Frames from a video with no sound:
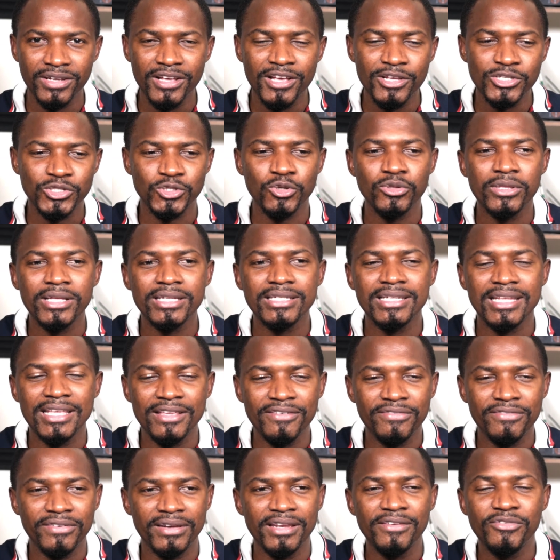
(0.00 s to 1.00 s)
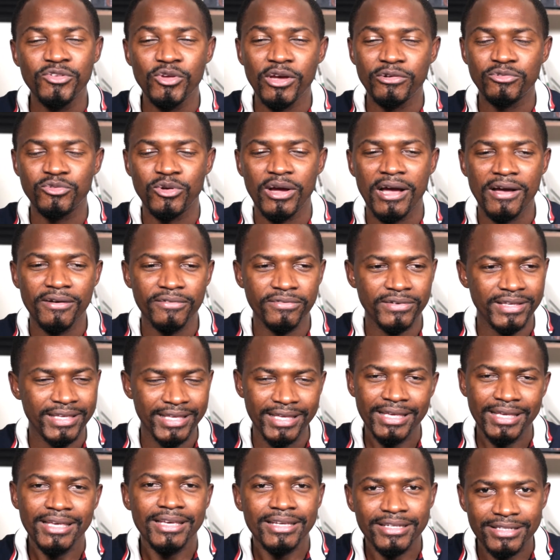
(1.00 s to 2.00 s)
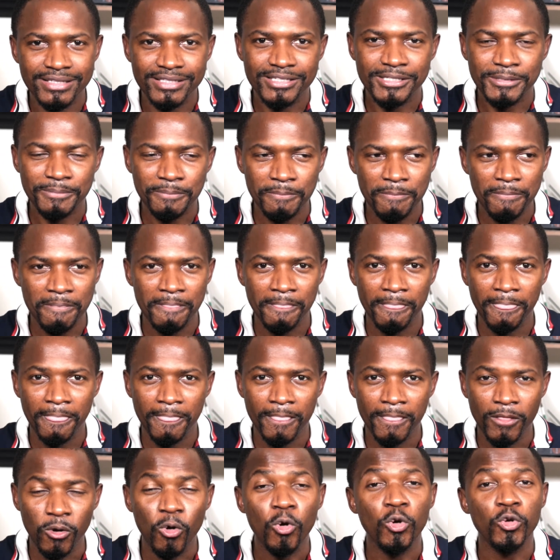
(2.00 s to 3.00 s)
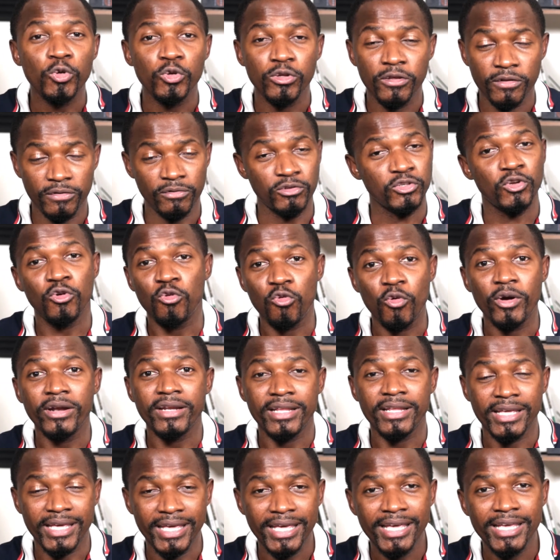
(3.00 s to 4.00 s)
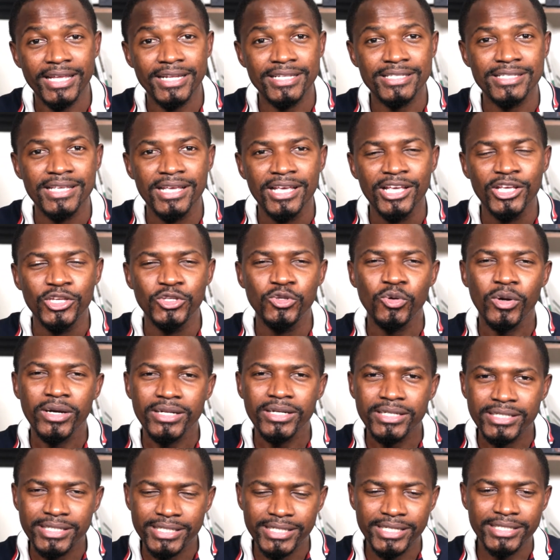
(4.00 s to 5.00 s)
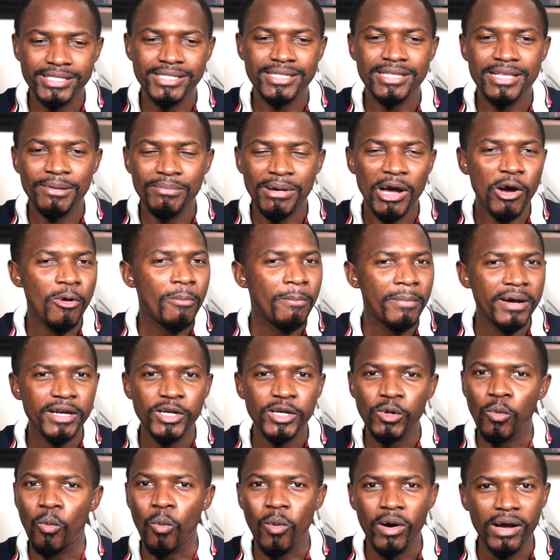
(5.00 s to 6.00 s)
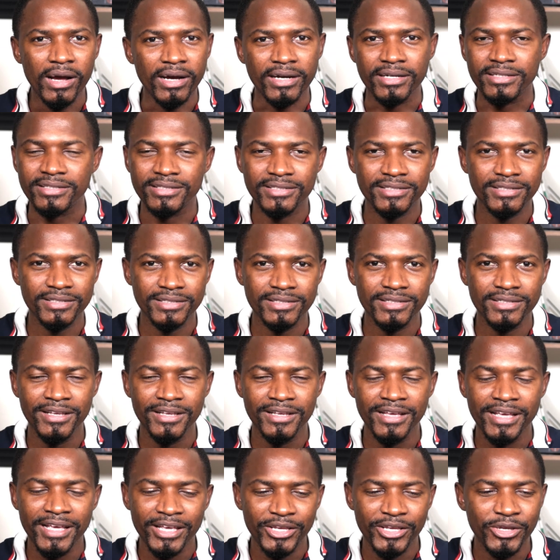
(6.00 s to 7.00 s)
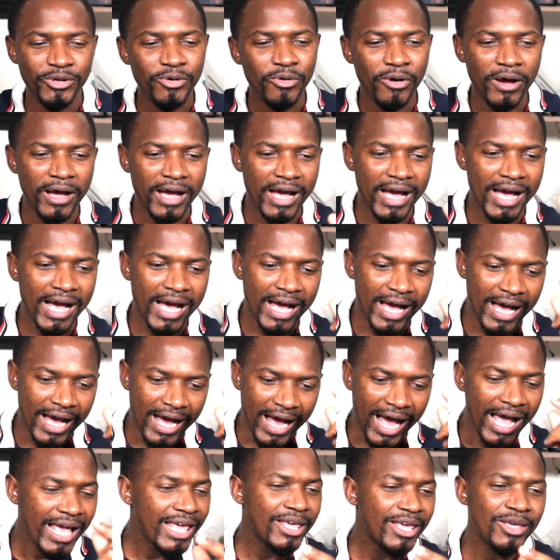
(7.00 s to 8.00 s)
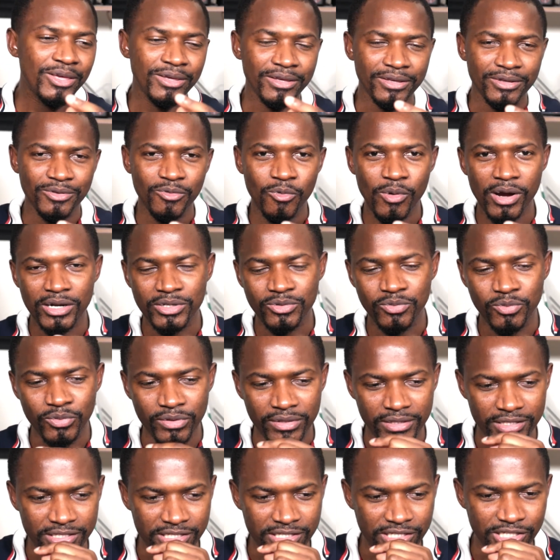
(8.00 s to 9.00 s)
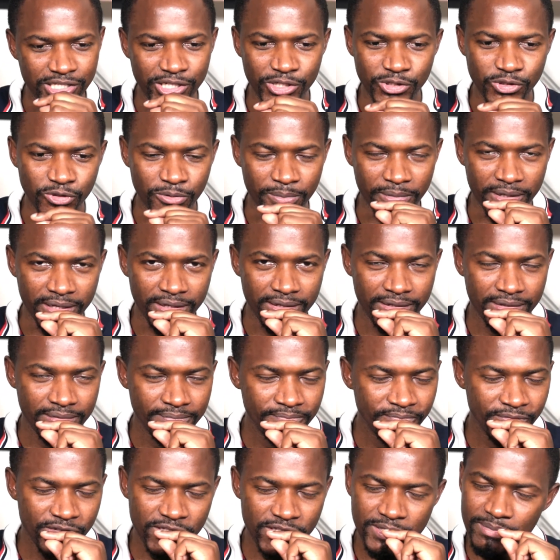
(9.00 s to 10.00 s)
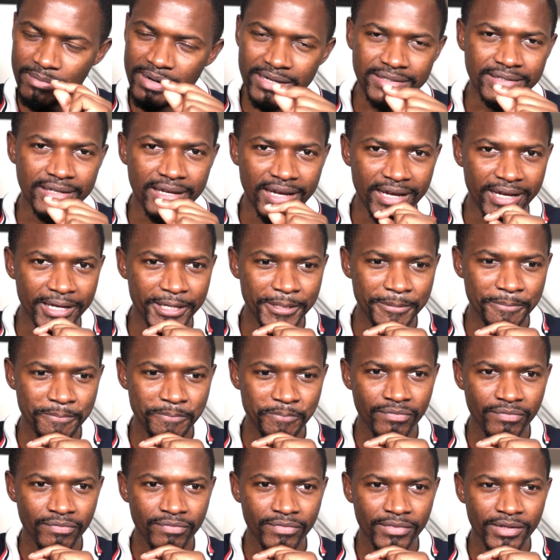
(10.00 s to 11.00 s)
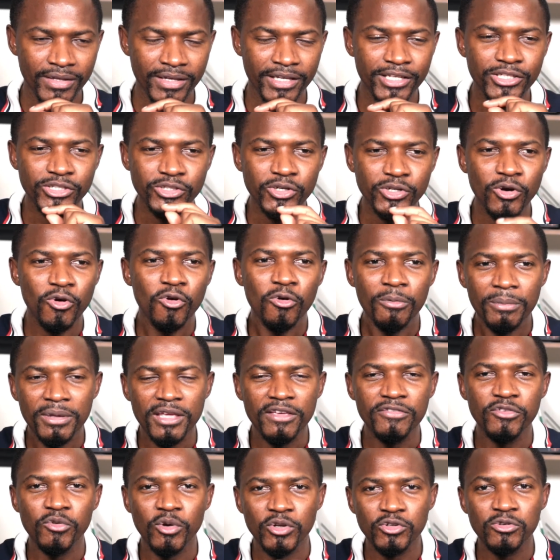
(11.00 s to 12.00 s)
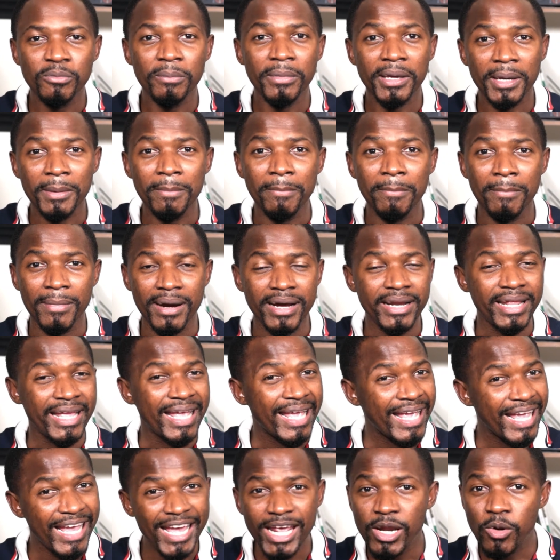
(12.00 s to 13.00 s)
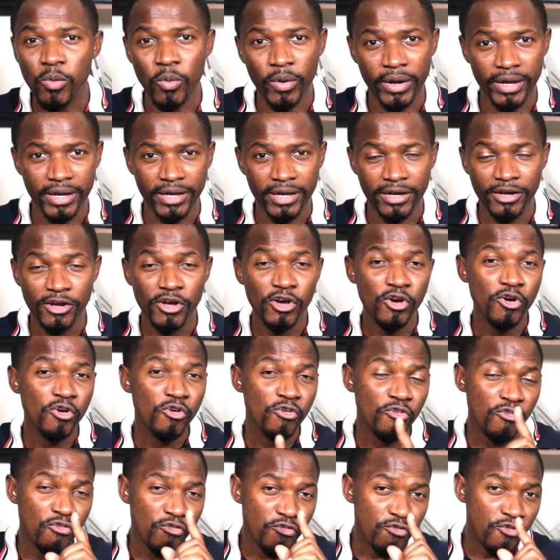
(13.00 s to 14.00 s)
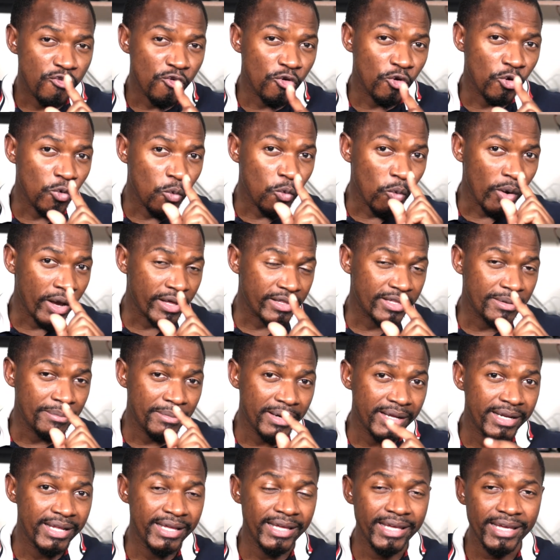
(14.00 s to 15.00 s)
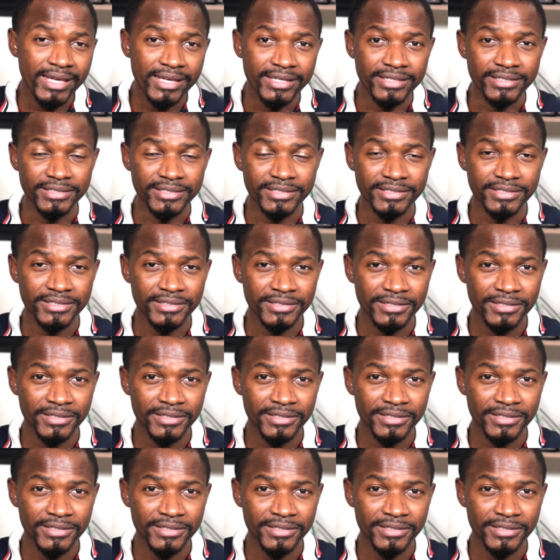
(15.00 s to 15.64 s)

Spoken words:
so that even if you have to have kids or your grandkids, you can teach them how money works. You know, I worked with this gentleman, smart guy. He told me if you want to make money anywhere, follow where the money is.